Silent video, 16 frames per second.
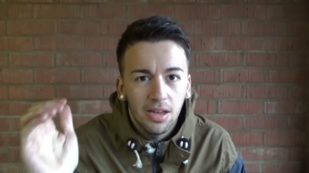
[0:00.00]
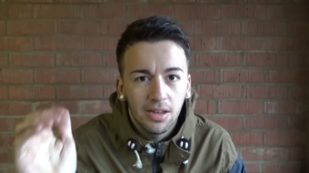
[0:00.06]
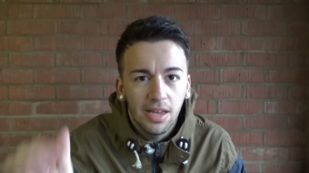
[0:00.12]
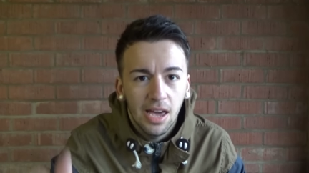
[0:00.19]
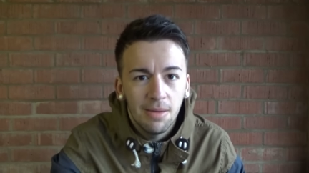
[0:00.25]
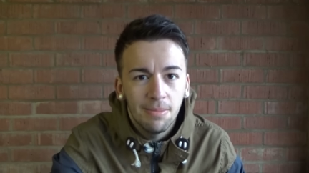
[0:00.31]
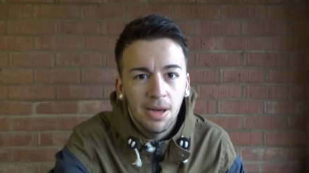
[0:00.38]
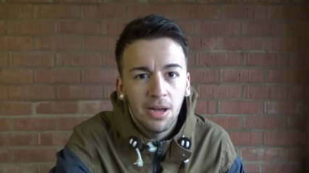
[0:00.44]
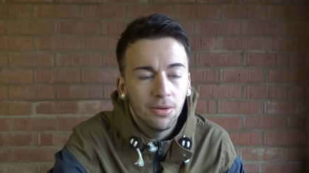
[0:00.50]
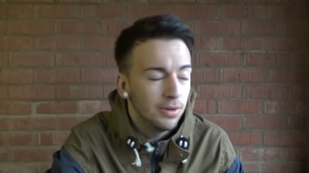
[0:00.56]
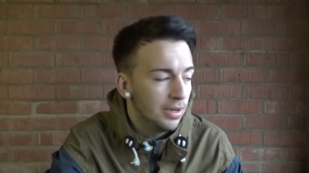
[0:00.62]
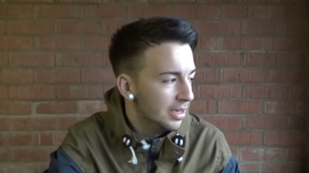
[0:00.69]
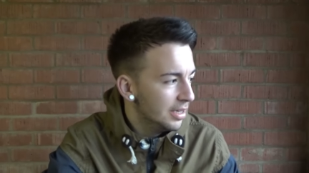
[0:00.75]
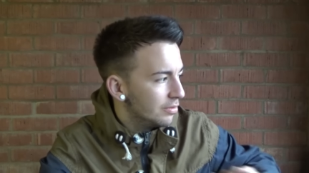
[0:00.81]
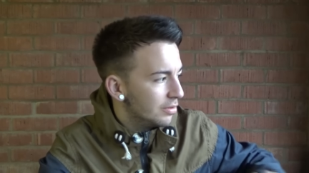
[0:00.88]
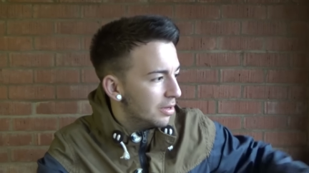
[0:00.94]
came out,
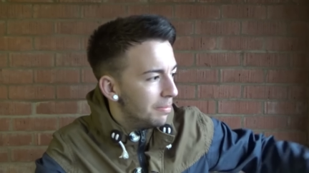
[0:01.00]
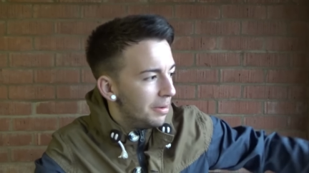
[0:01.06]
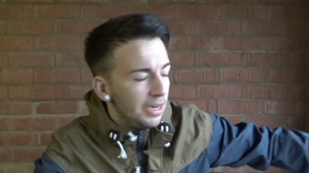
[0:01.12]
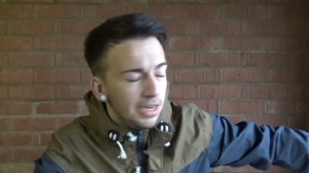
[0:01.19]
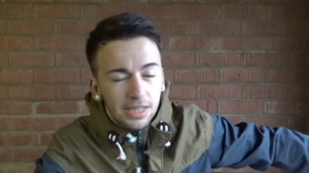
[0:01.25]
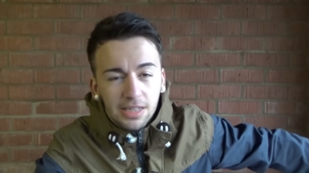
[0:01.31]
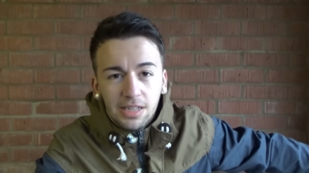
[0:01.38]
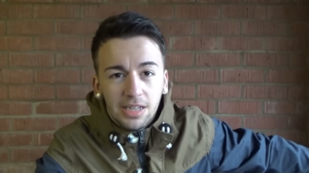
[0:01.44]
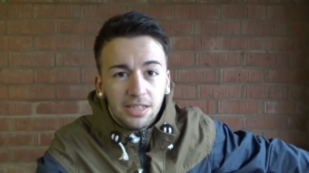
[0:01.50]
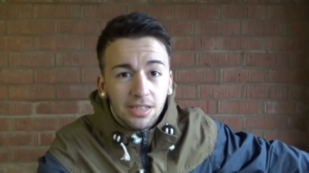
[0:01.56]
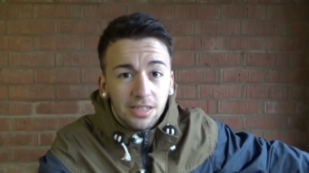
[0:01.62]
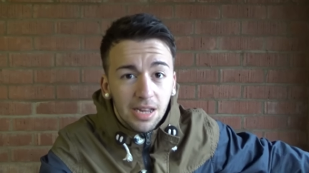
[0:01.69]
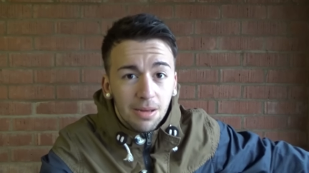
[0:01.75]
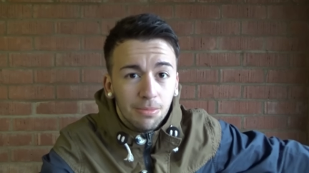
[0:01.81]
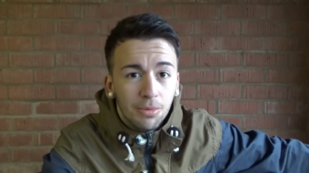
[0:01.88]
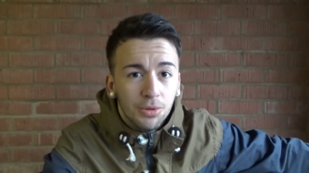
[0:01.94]
completely
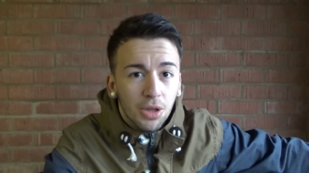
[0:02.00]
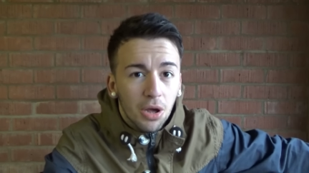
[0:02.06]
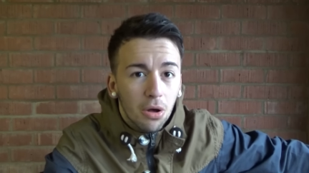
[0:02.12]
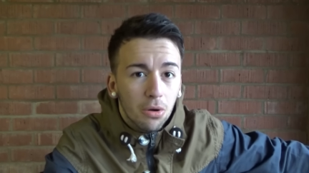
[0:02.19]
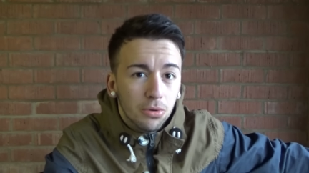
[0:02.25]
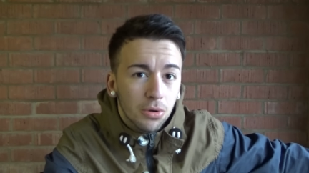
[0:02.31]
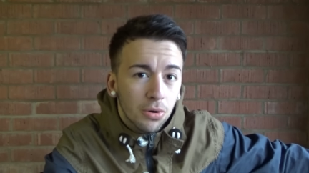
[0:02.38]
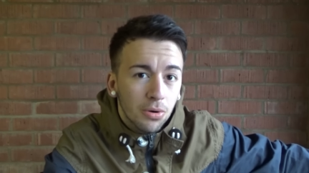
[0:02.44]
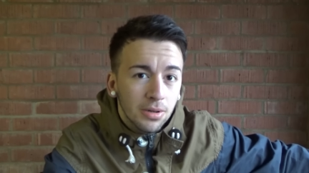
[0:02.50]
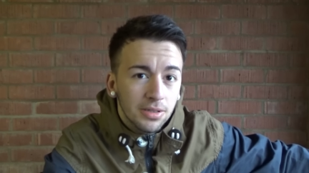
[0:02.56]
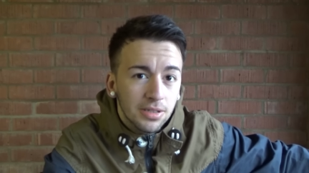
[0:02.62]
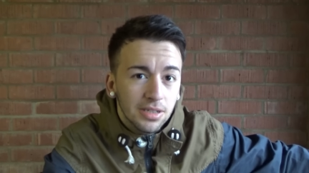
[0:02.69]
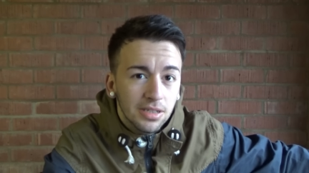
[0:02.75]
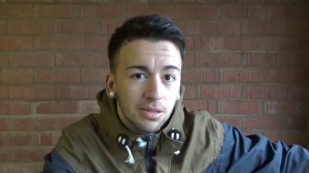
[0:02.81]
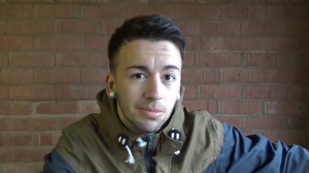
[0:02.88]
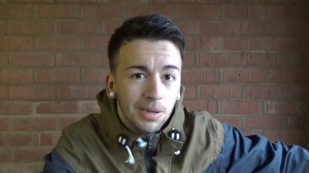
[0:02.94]
disassembled the whole cooling
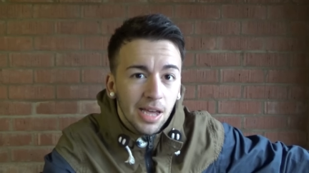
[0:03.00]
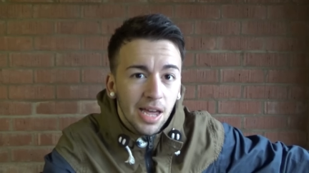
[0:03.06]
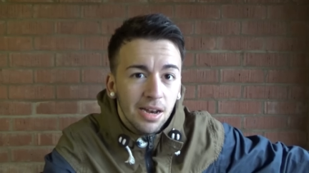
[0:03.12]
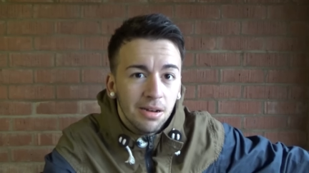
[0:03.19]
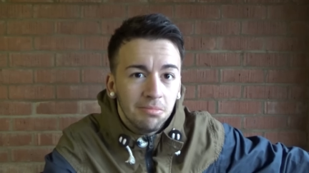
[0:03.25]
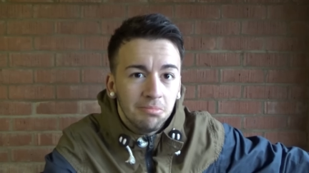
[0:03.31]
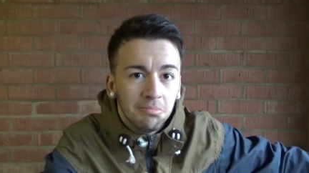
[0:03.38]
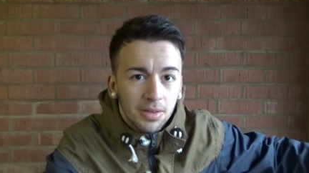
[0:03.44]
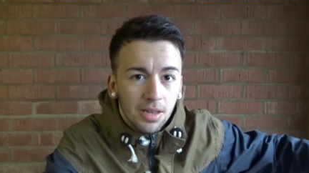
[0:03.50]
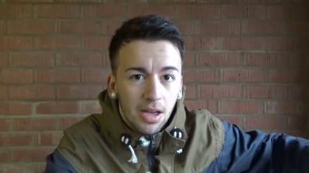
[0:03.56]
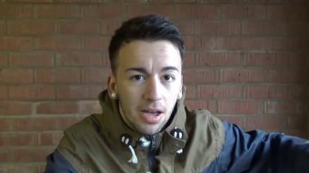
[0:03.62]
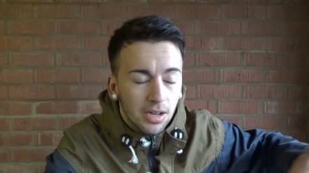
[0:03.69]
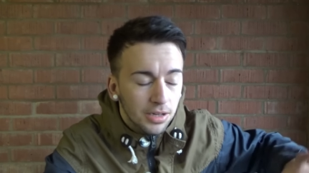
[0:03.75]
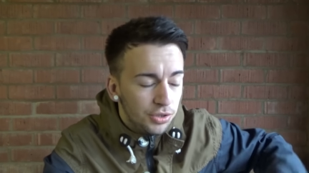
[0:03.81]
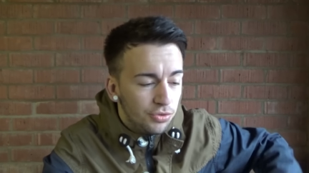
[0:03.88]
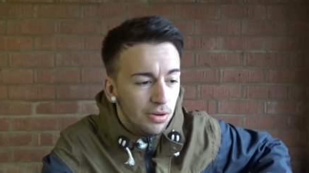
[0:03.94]
system again,
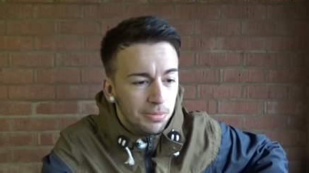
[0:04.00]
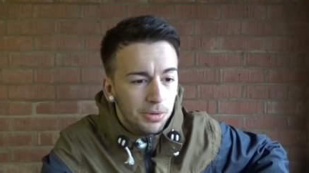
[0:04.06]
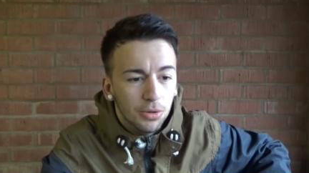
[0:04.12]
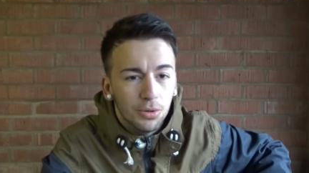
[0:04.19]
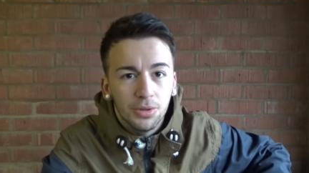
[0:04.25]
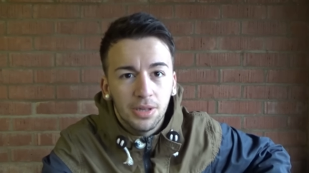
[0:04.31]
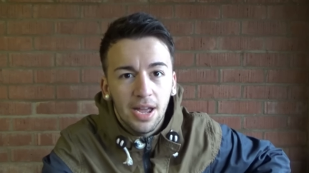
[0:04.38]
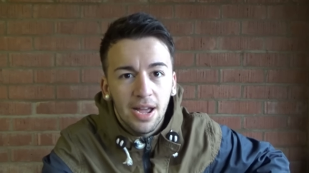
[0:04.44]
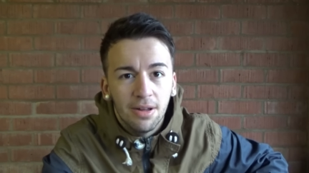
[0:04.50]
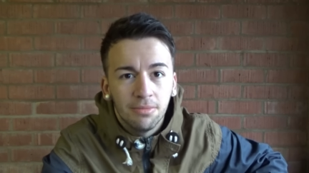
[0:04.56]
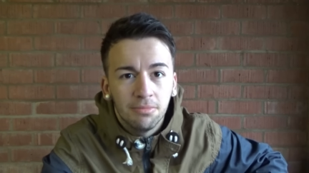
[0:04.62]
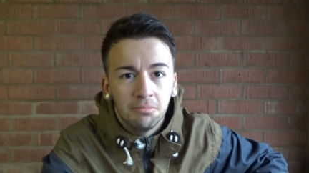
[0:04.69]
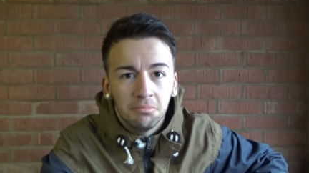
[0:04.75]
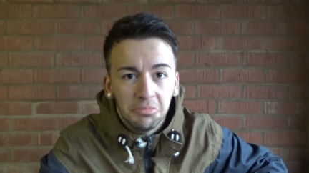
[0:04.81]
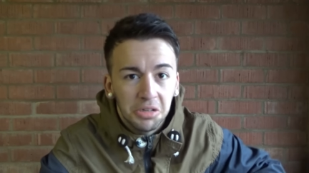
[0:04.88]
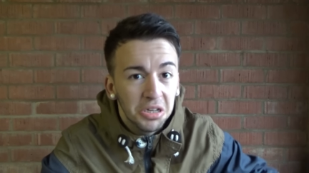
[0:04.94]
stripped it all down,
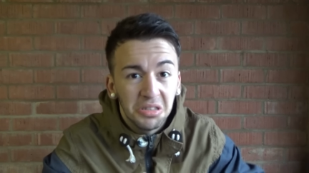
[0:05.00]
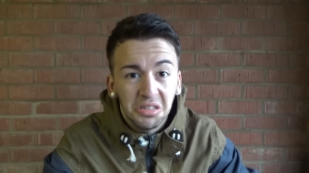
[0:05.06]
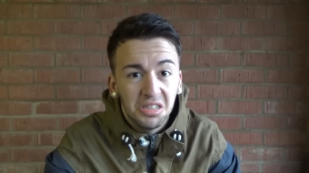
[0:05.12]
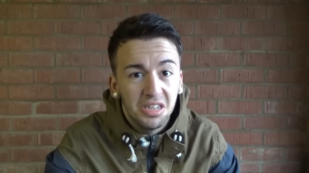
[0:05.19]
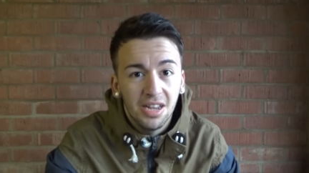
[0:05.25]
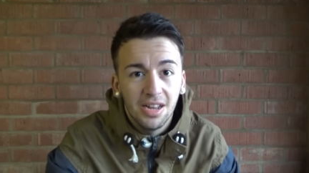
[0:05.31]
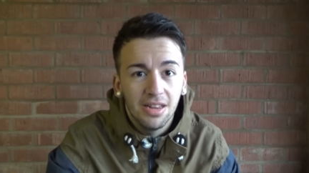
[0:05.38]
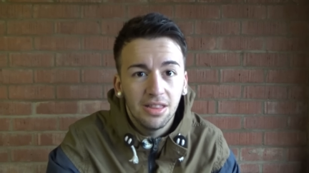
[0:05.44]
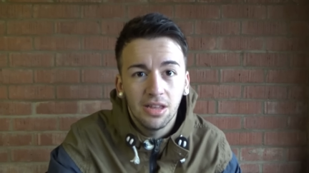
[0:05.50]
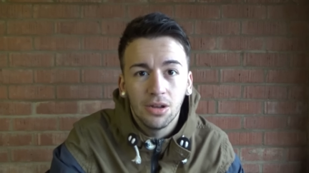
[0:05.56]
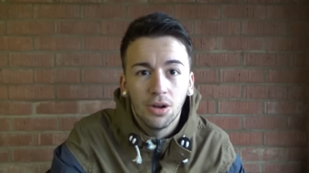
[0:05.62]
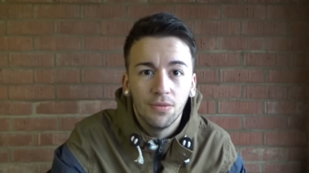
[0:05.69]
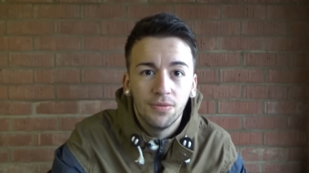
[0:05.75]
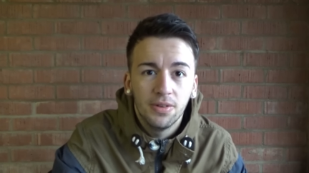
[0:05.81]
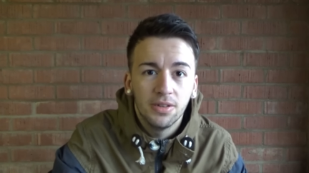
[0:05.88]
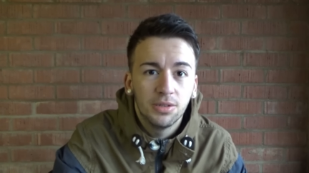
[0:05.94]
couldn't see anything
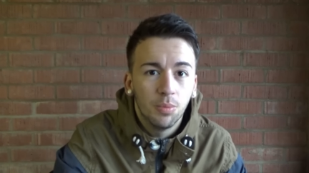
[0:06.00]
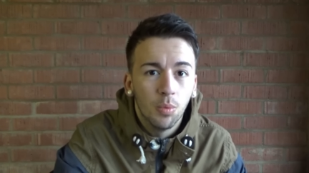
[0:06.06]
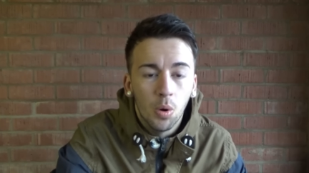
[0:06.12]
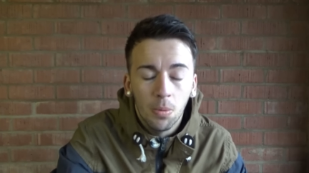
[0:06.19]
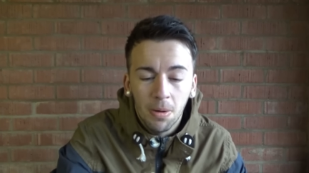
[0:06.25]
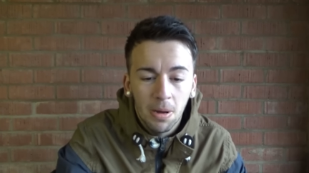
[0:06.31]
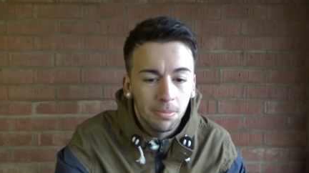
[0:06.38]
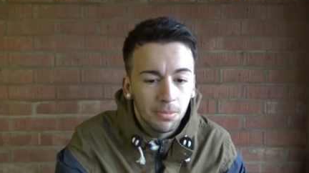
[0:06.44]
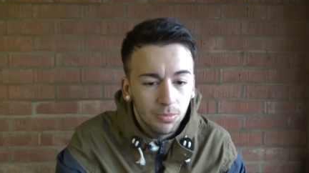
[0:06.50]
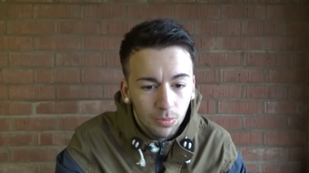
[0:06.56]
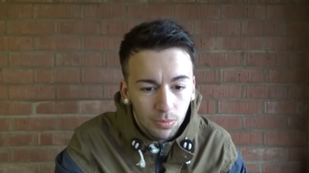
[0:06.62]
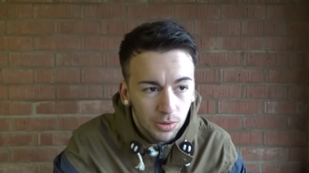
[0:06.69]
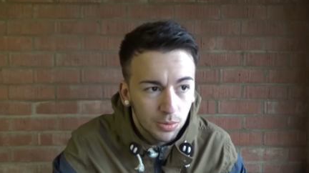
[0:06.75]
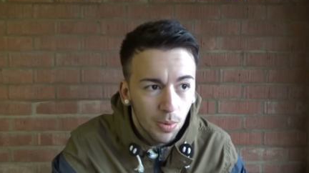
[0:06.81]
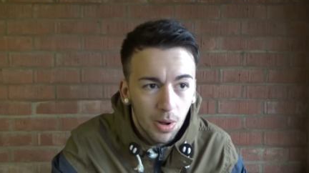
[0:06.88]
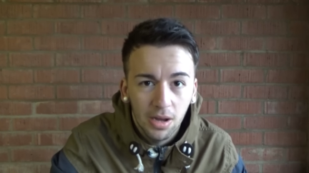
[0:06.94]
obvious, water pump
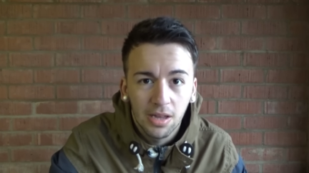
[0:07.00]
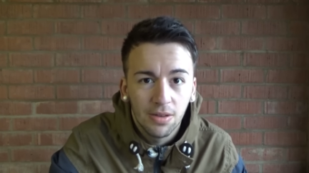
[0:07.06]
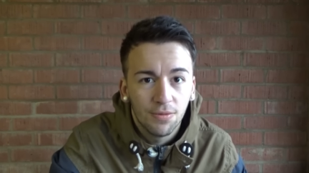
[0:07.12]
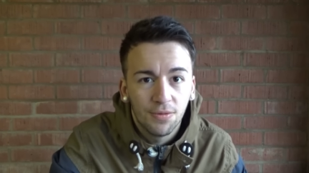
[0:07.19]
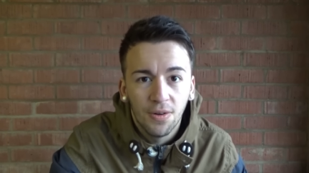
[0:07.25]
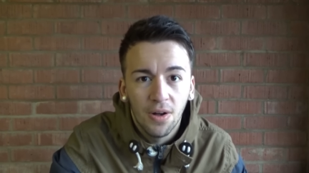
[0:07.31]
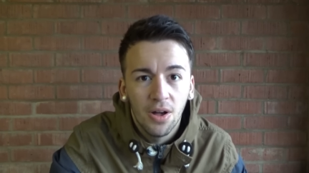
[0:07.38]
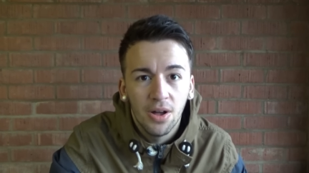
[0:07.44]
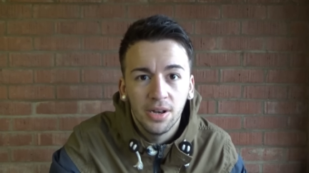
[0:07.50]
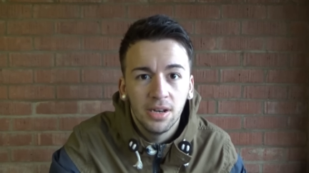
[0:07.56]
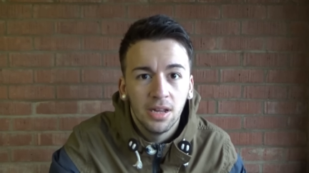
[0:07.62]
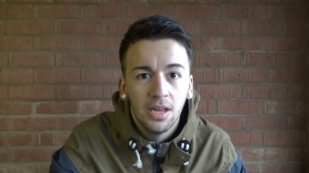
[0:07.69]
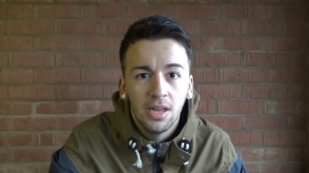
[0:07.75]
was working fine,